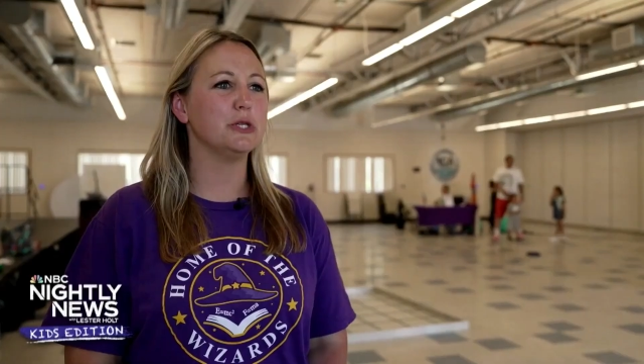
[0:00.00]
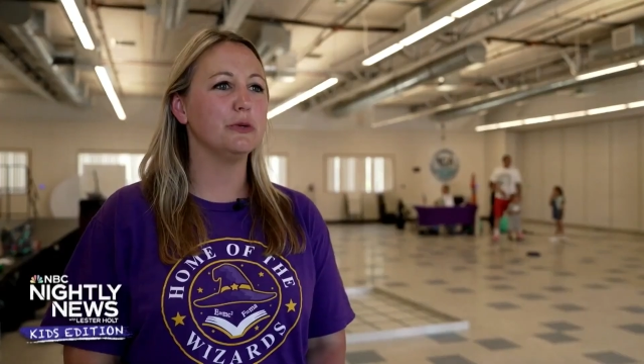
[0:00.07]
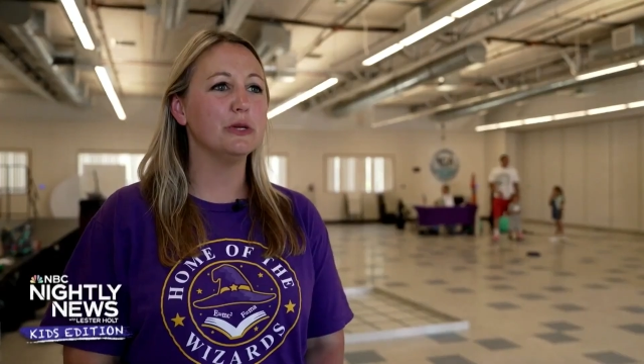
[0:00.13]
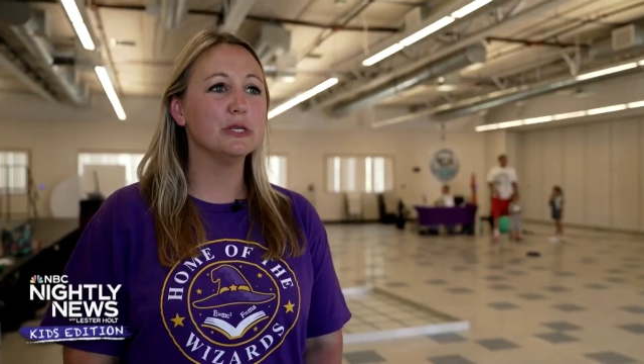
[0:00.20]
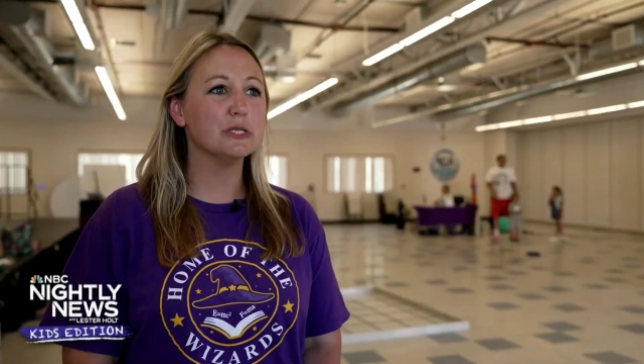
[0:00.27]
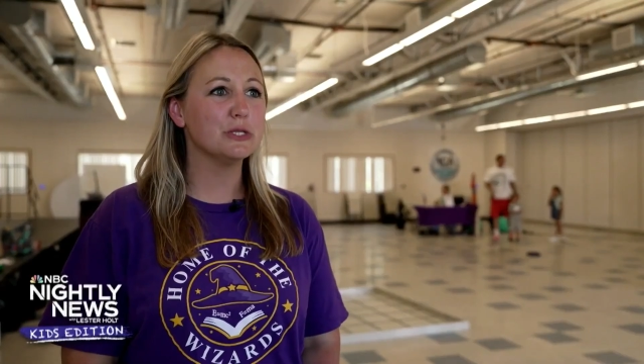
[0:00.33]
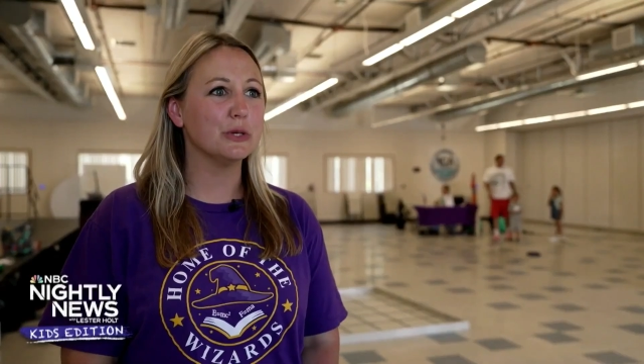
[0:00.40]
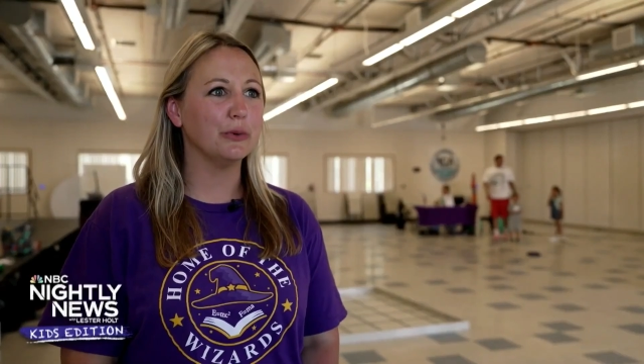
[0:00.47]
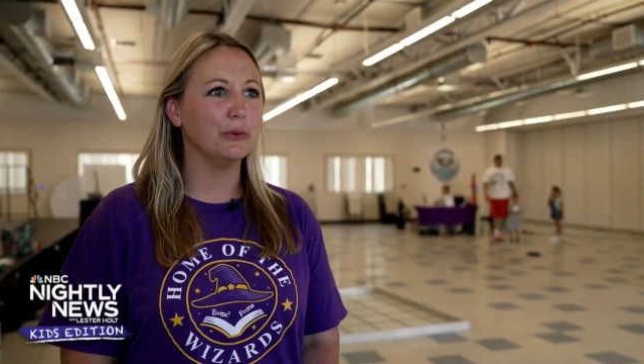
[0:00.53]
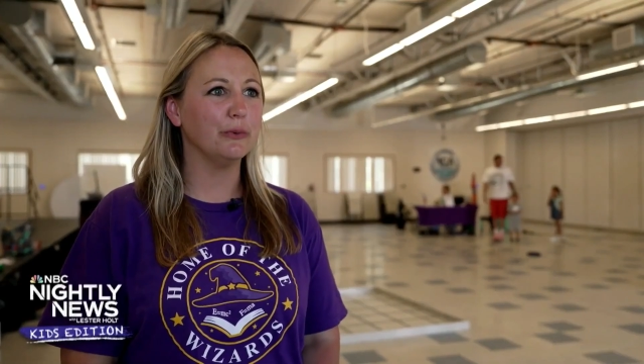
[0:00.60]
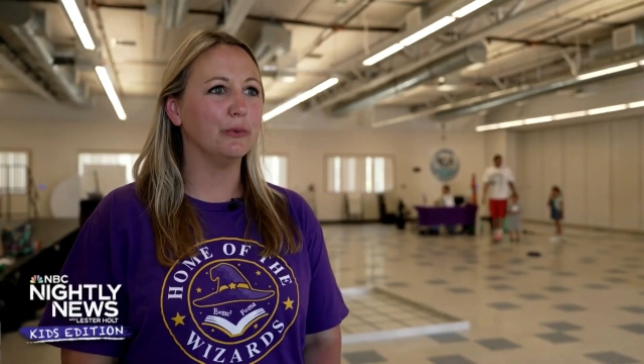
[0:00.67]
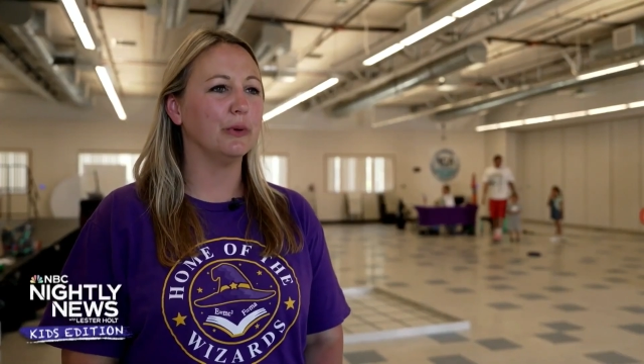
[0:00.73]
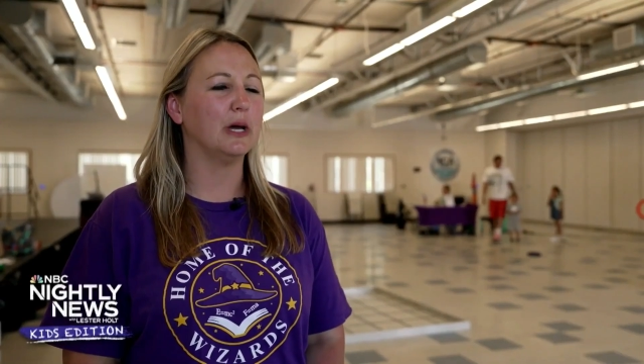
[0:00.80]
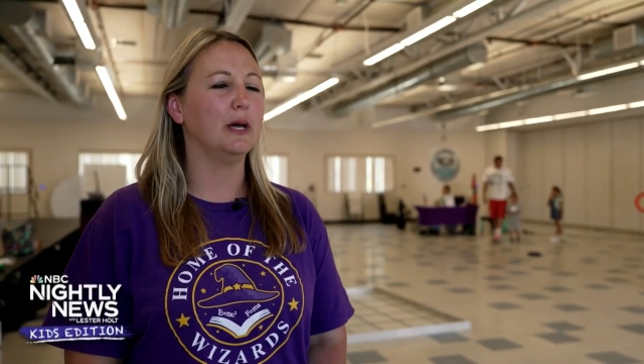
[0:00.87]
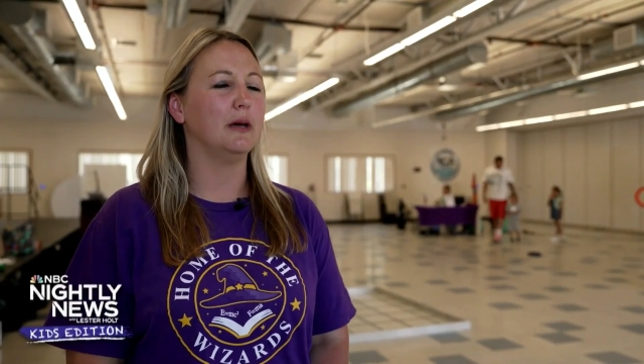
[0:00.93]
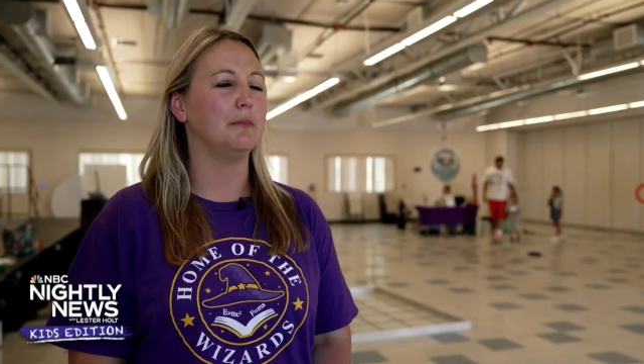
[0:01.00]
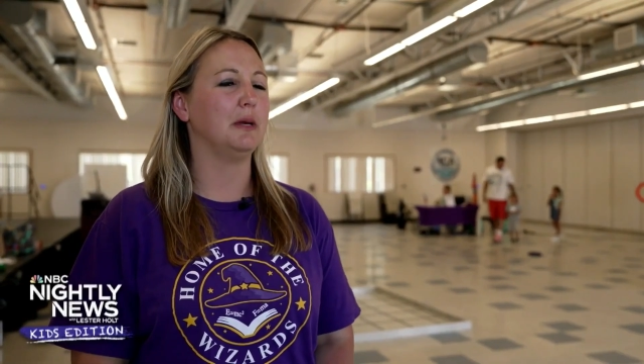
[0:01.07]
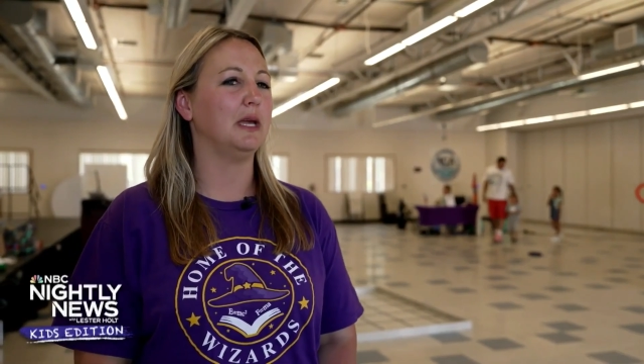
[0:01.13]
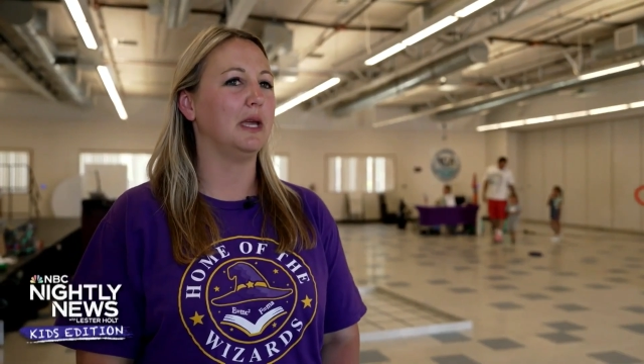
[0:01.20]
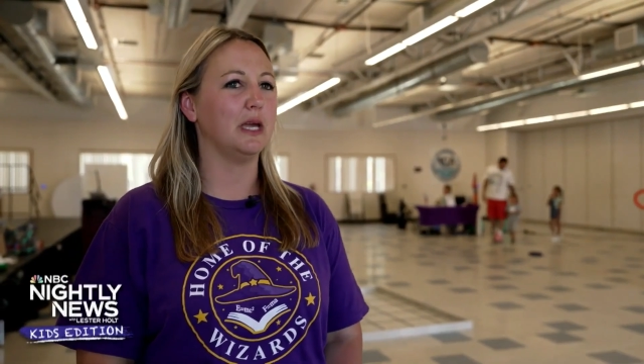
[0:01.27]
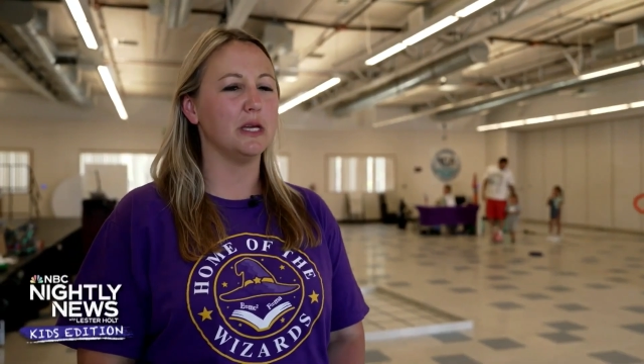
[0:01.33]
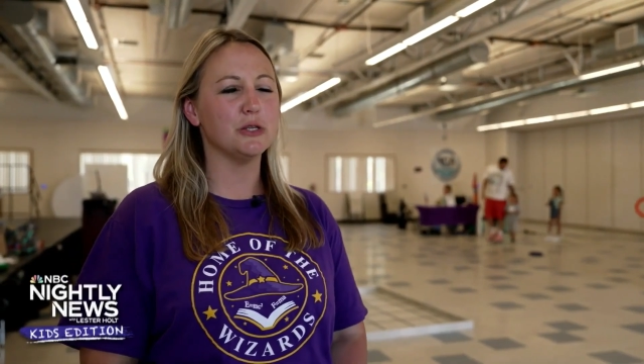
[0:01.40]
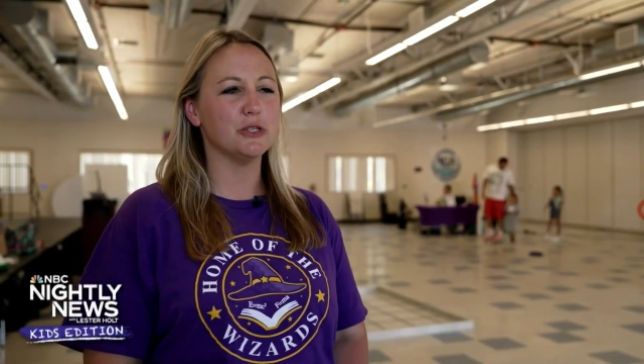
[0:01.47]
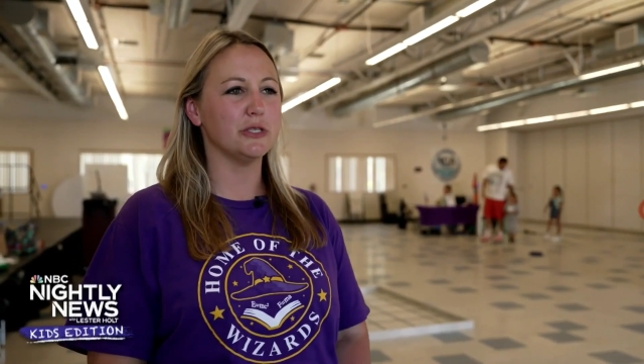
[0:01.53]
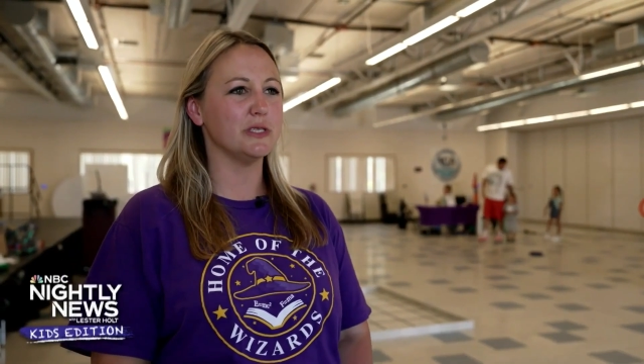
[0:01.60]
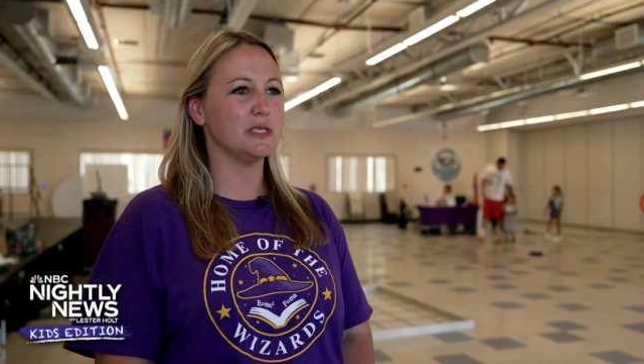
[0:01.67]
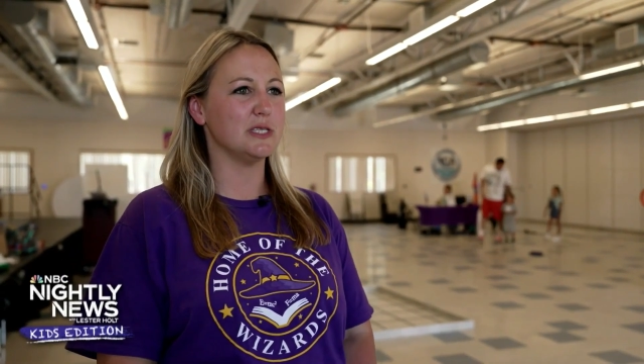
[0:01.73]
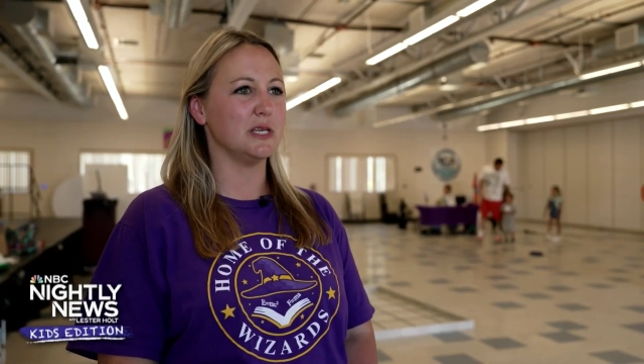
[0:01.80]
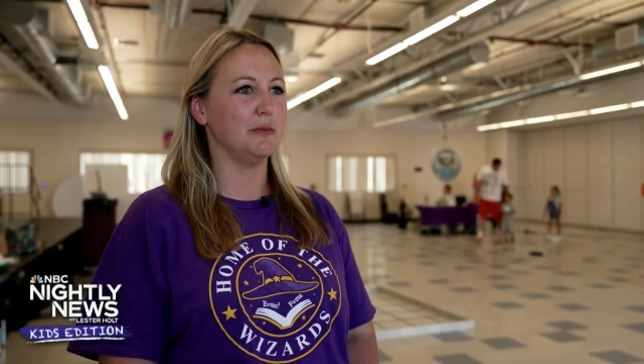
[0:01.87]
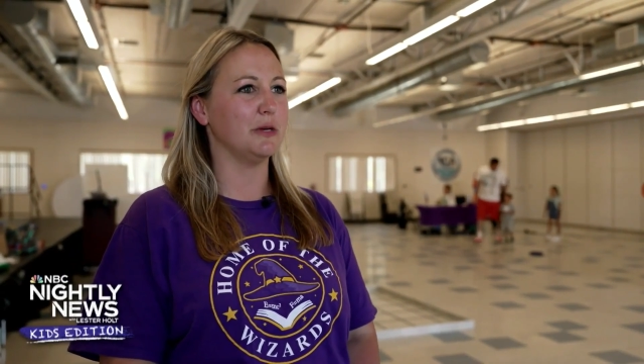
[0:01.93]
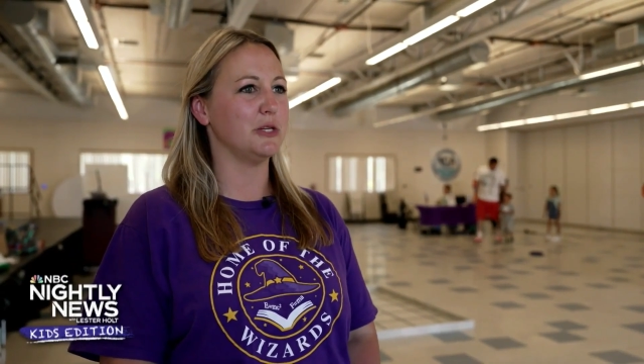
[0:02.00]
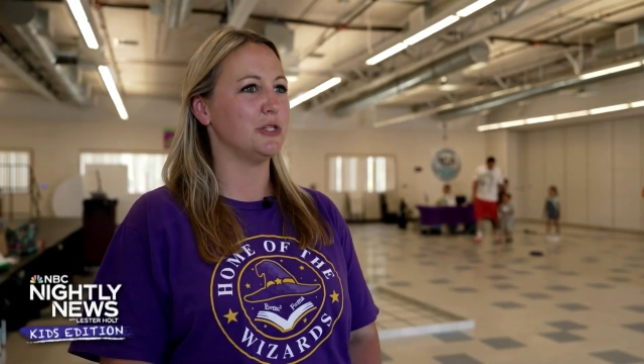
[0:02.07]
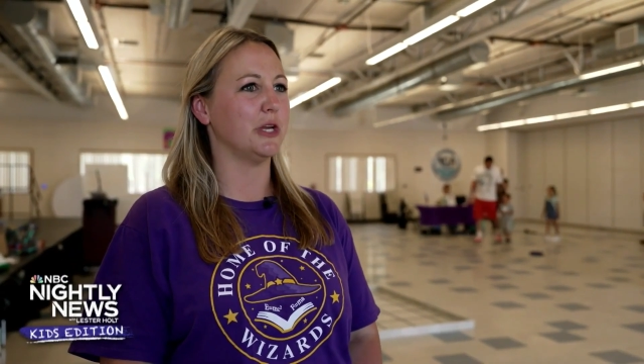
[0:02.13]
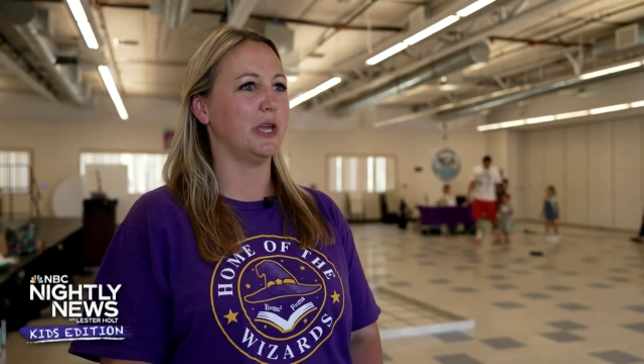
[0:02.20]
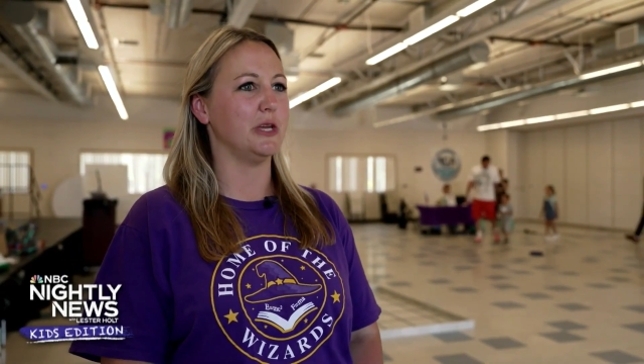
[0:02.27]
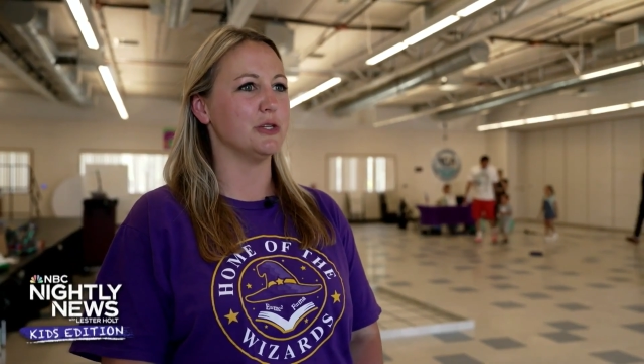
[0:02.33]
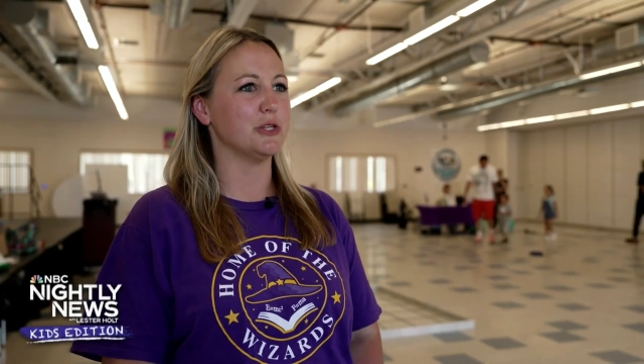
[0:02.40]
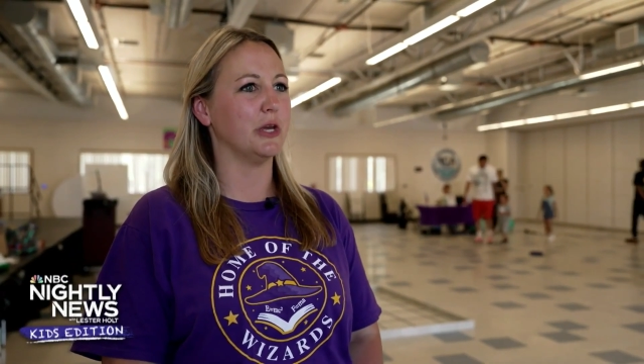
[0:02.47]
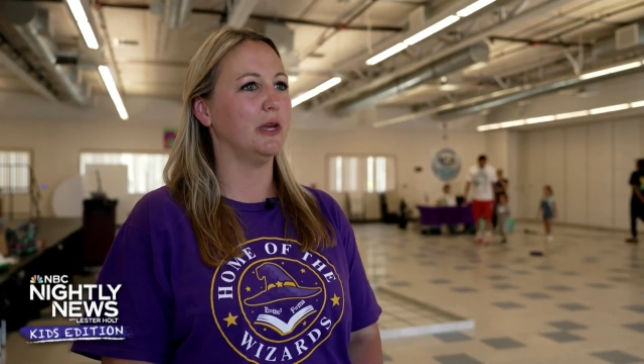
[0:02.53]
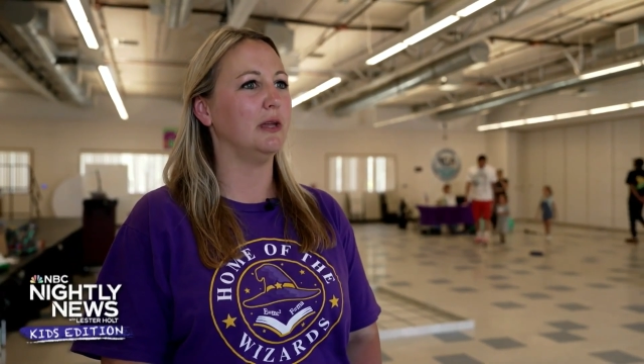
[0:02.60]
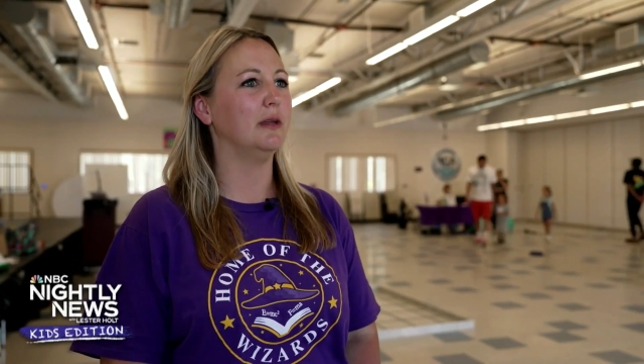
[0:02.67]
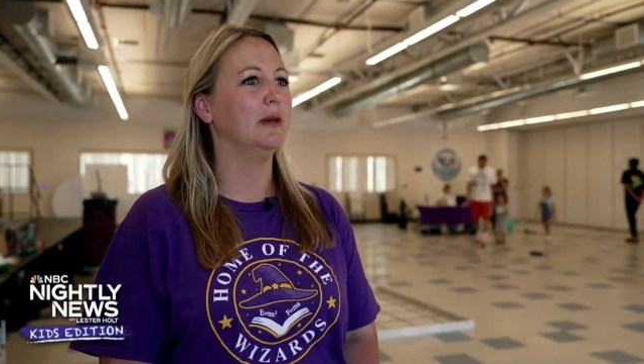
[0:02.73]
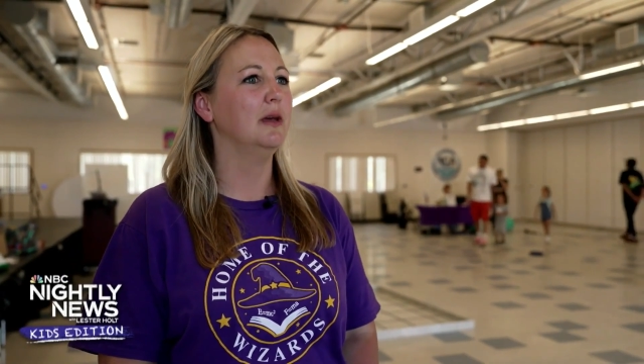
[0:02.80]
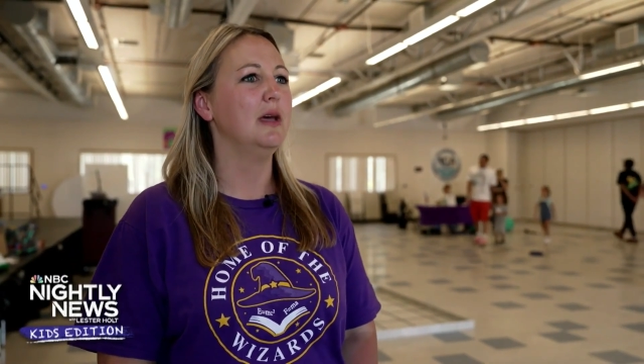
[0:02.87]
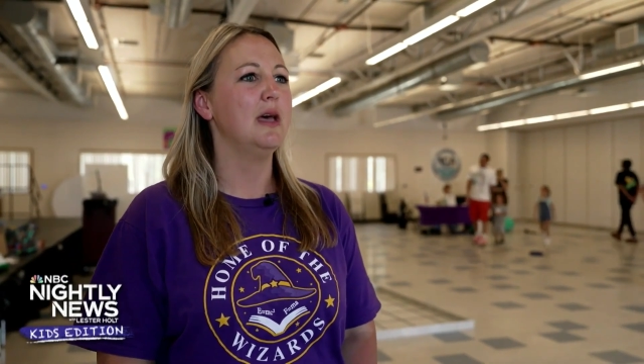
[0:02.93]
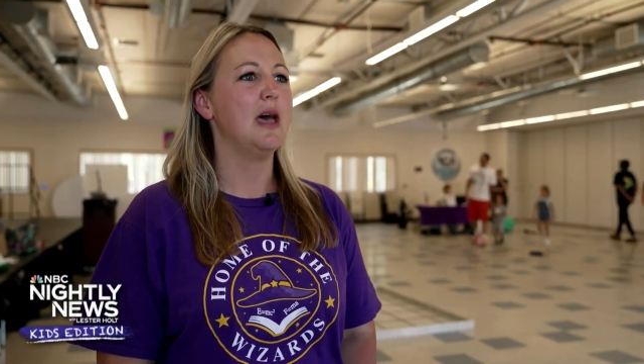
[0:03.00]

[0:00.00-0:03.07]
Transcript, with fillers: Students who engage in STEAM education